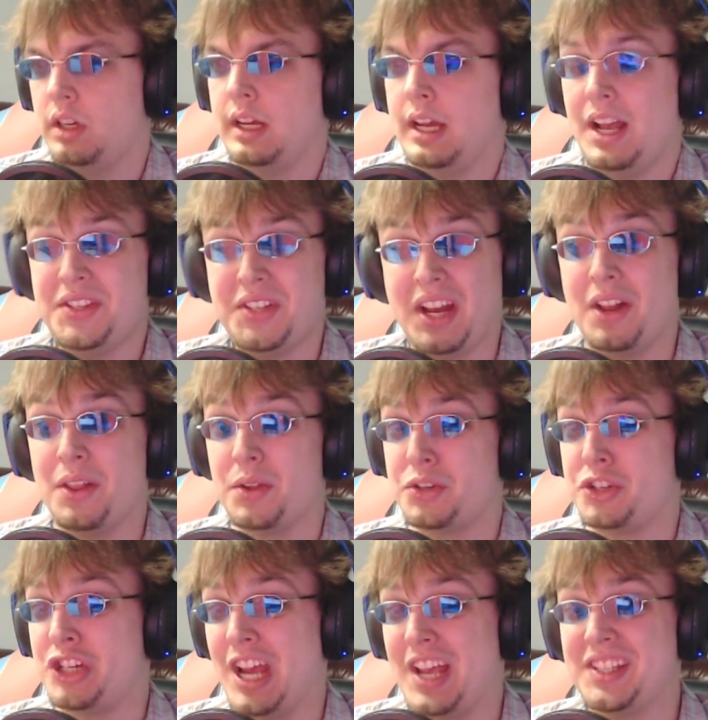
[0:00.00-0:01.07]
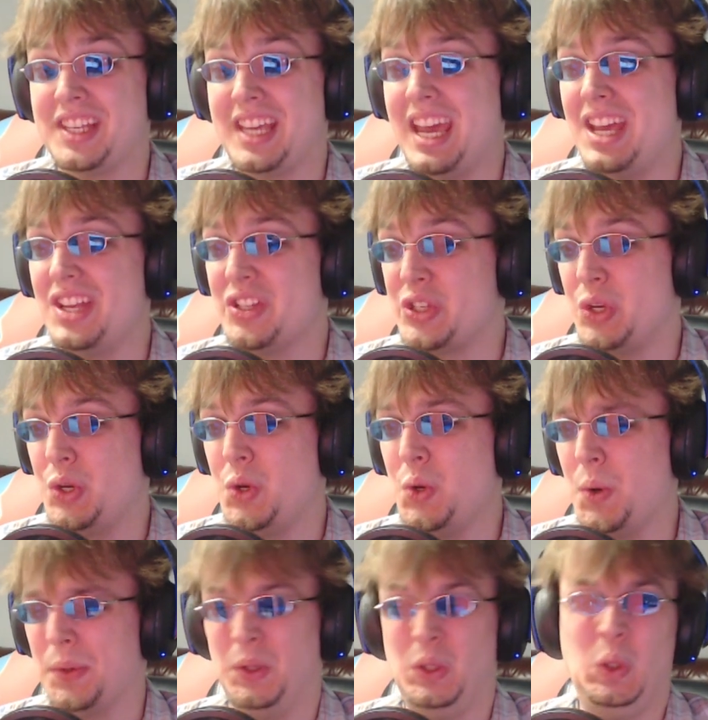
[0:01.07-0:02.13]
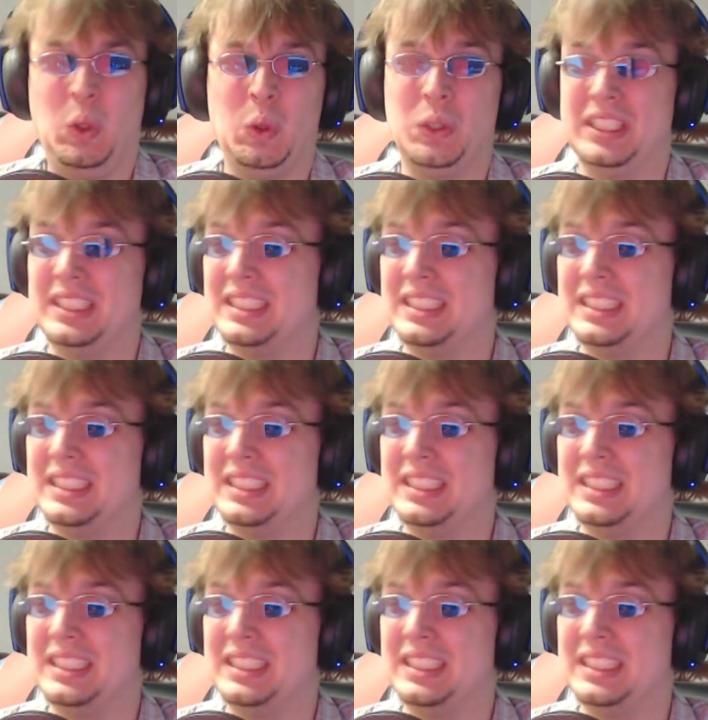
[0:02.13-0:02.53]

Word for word: Also got all those chest keys too. Ooh.